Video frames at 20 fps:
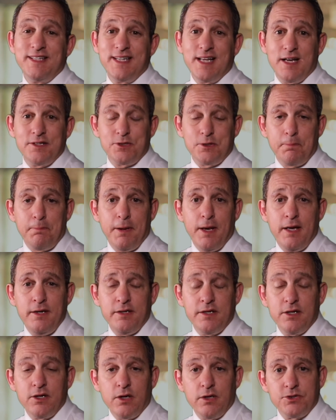not
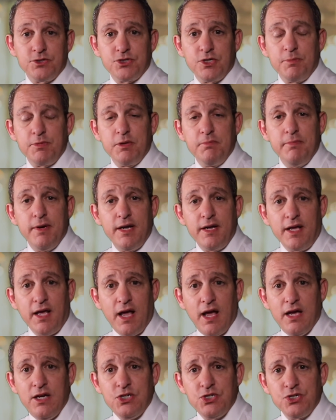dependent on some of the
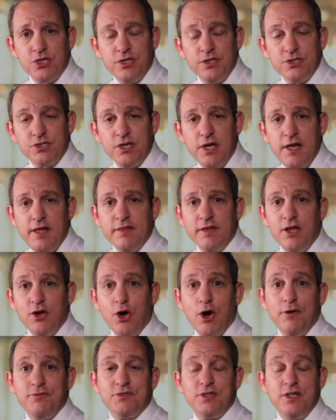medications that
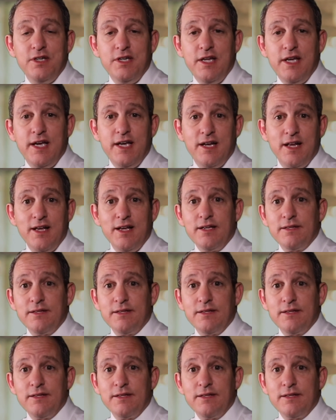often need